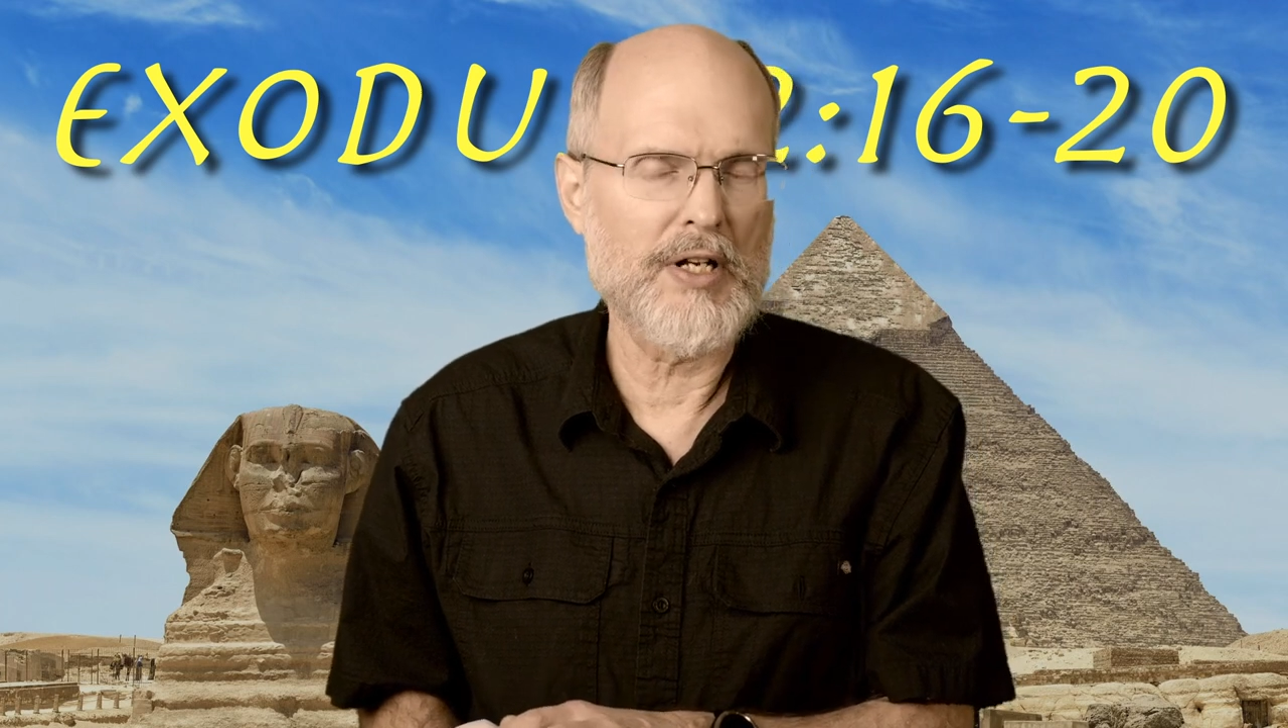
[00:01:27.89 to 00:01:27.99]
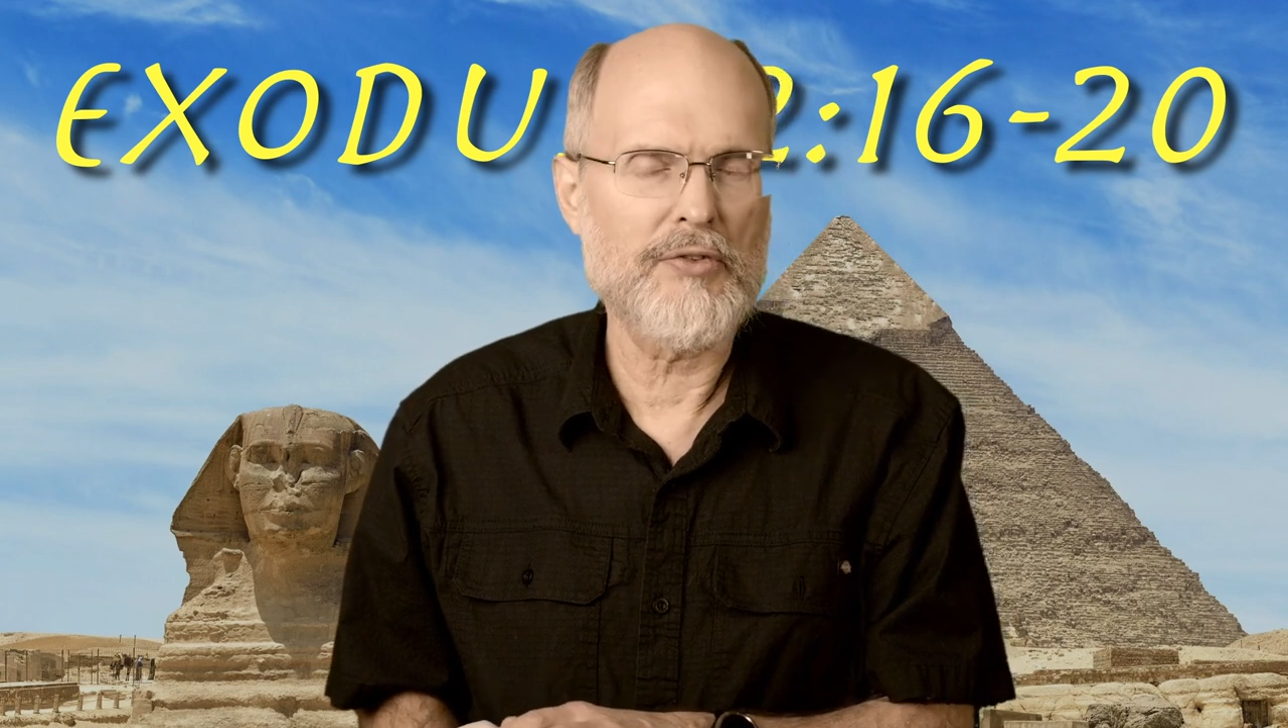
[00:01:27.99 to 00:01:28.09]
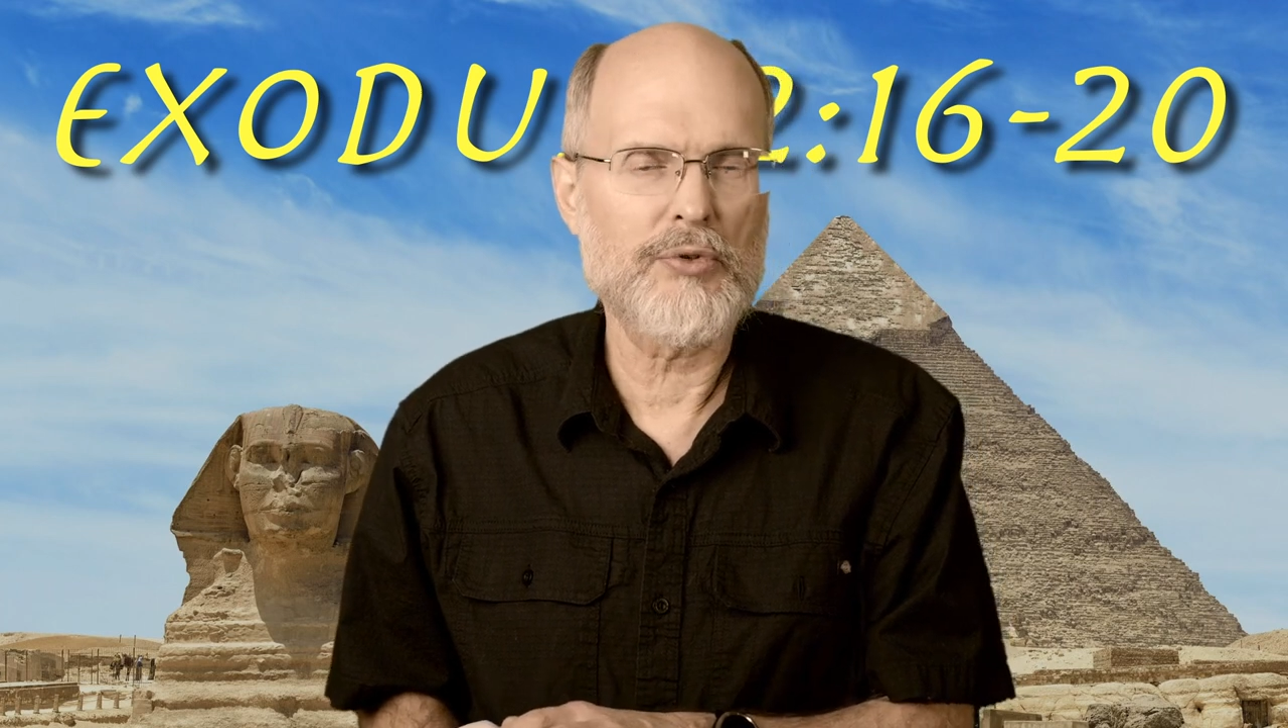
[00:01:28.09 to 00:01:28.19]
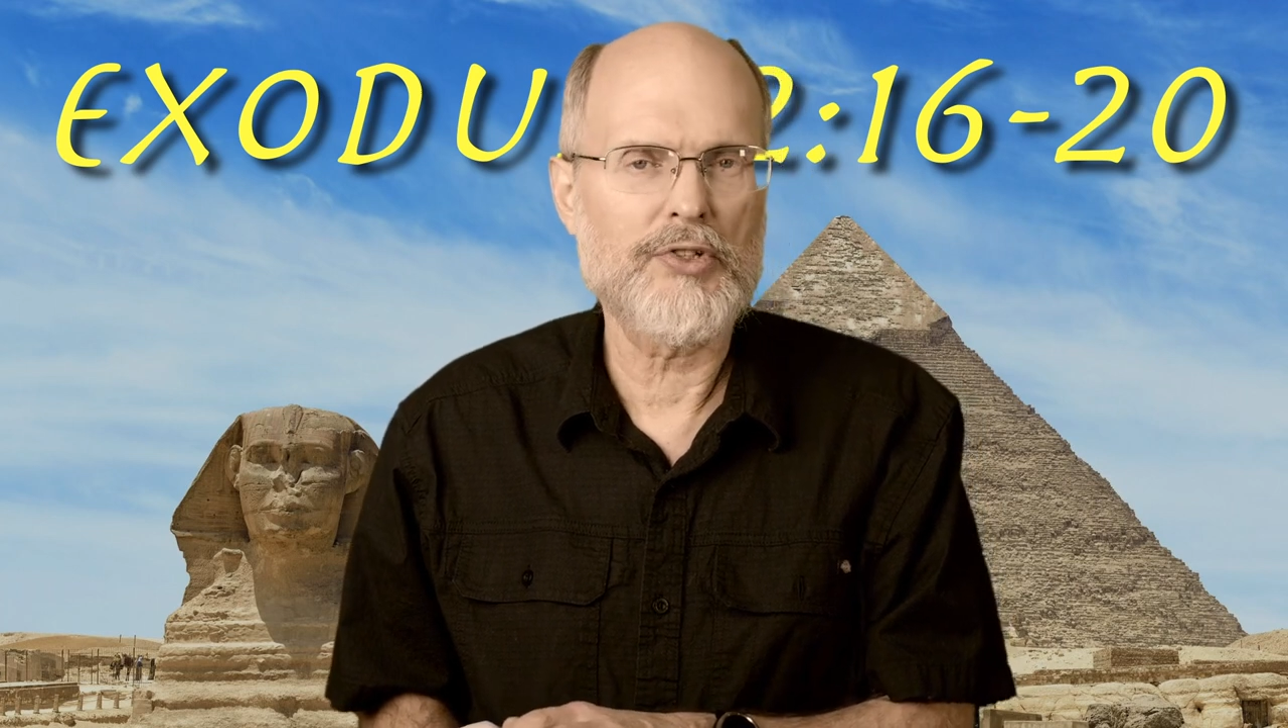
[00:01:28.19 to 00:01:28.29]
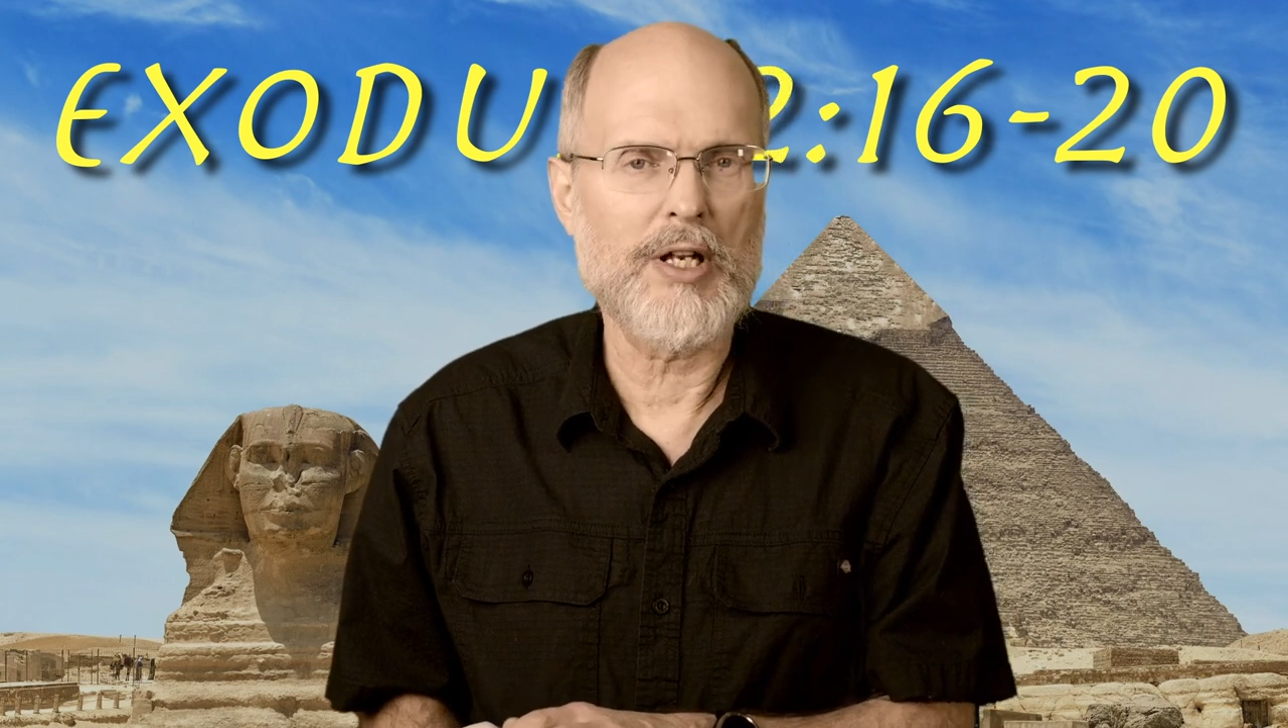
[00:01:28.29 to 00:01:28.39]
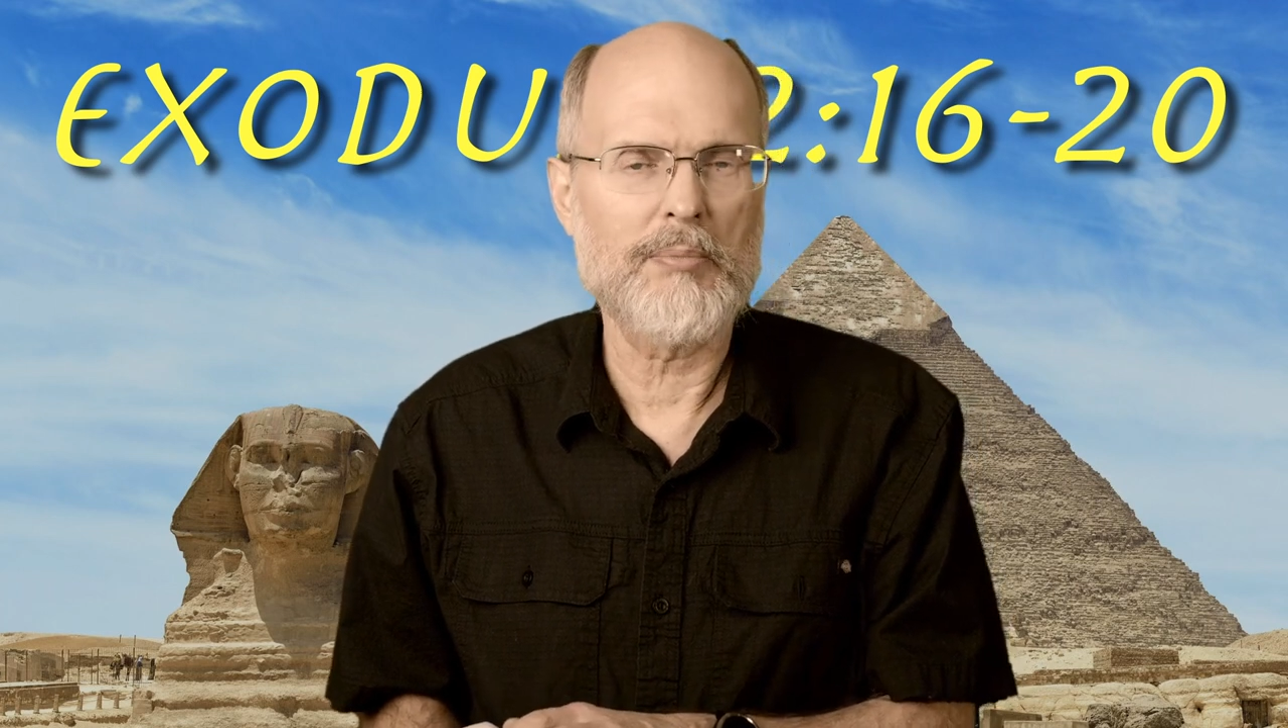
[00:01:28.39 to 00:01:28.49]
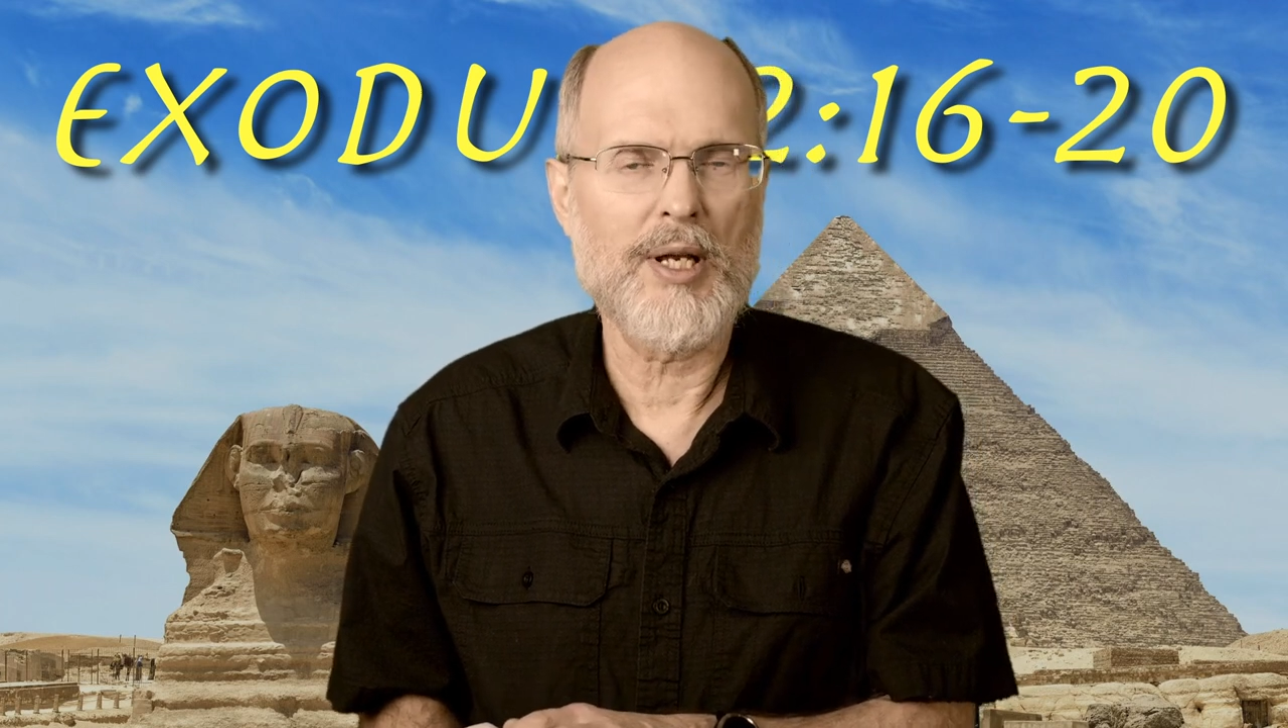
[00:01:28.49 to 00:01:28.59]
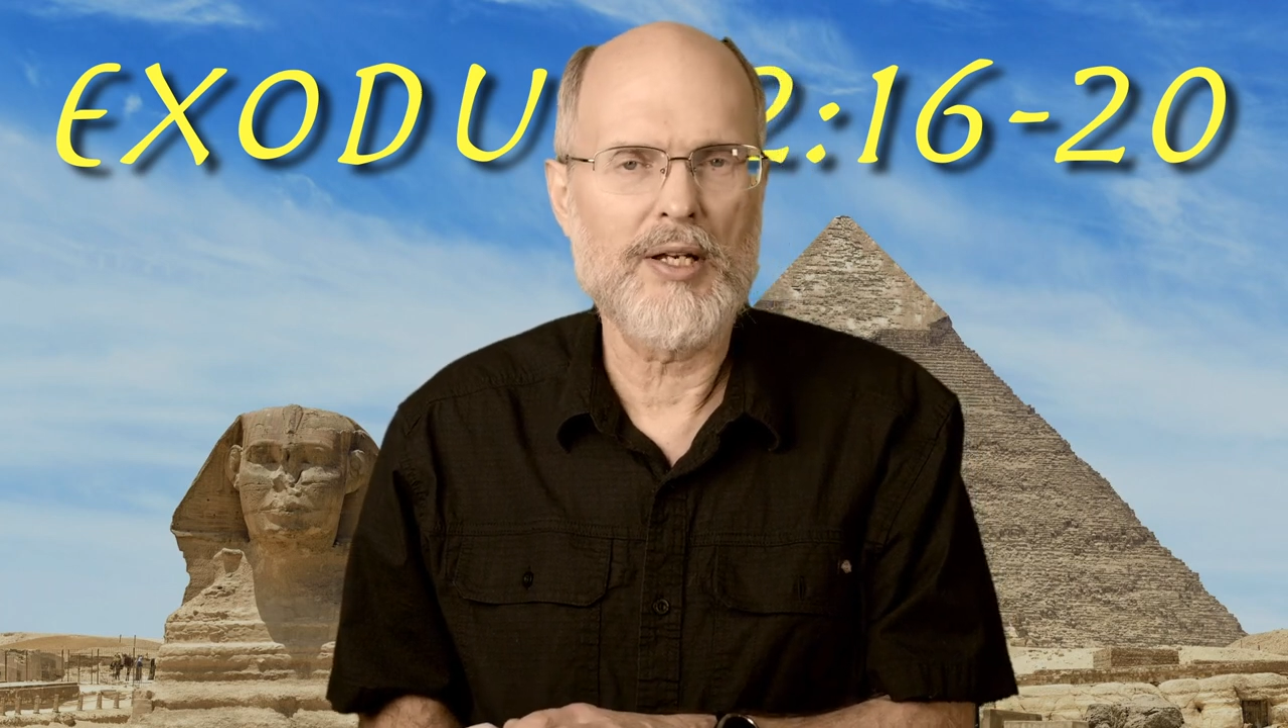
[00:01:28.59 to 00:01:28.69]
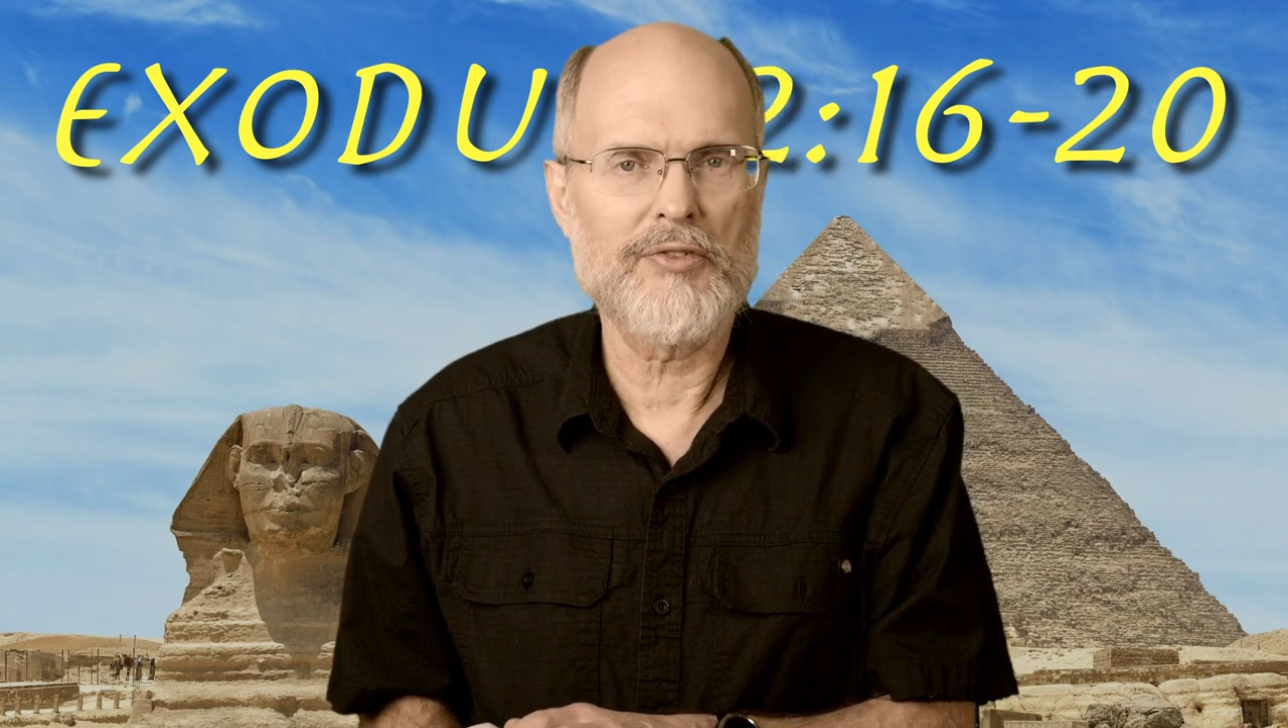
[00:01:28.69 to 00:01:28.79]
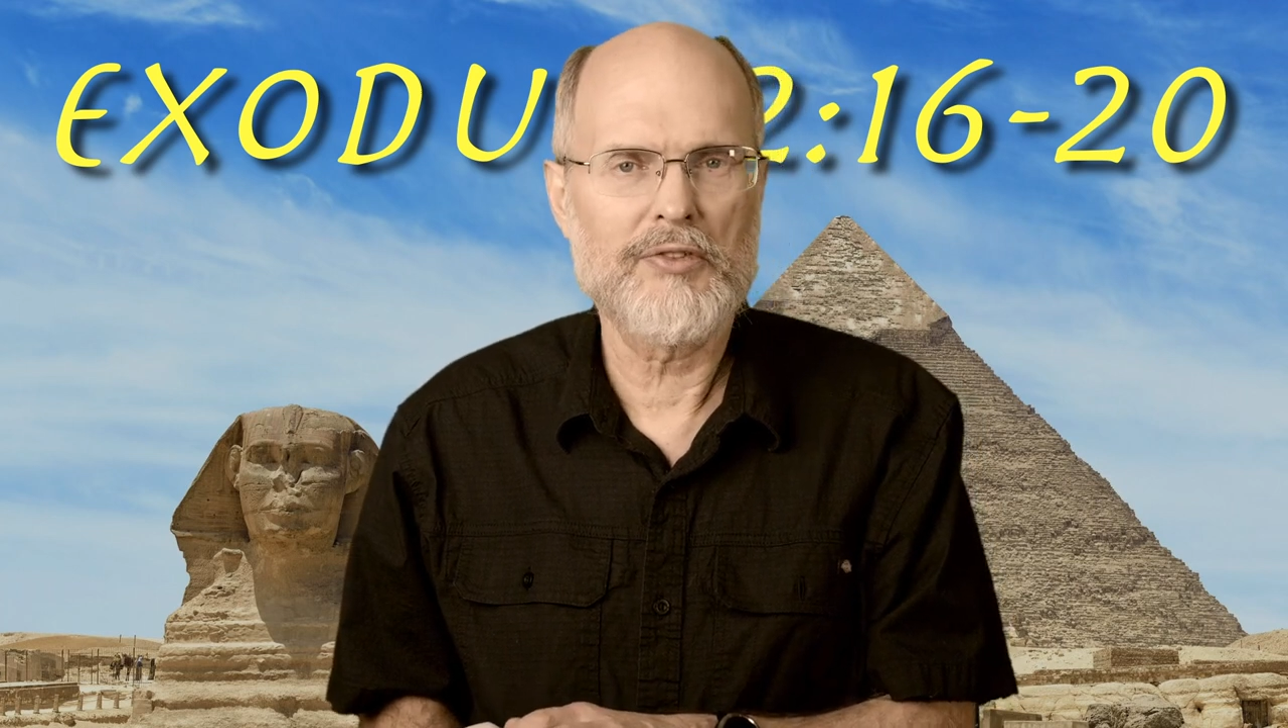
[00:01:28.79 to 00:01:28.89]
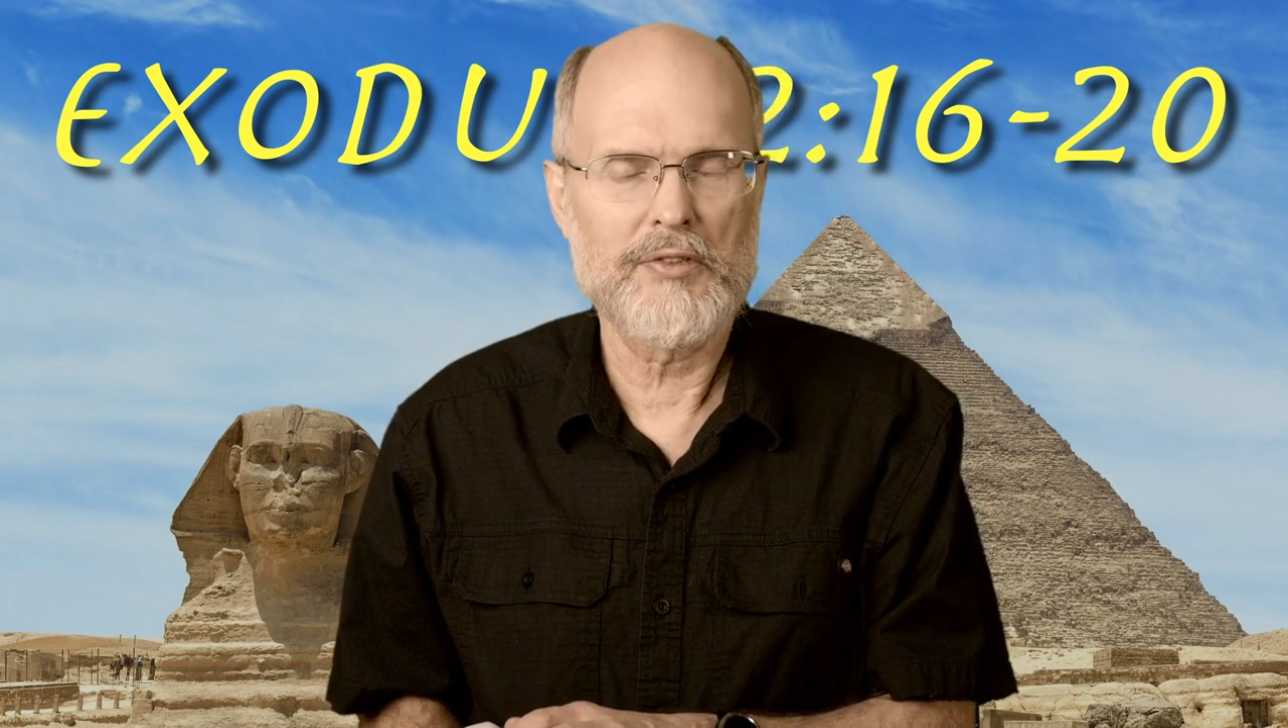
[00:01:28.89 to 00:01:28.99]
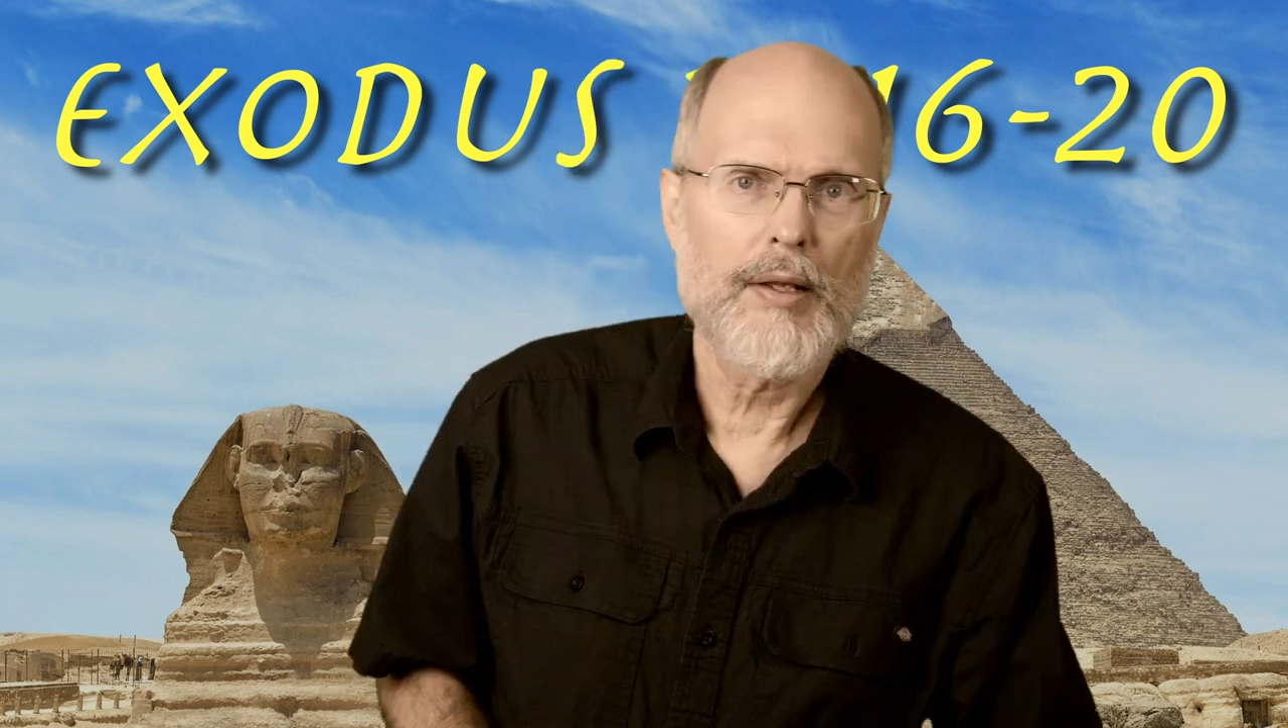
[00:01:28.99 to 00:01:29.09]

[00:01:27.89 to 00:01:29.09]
interesting piece.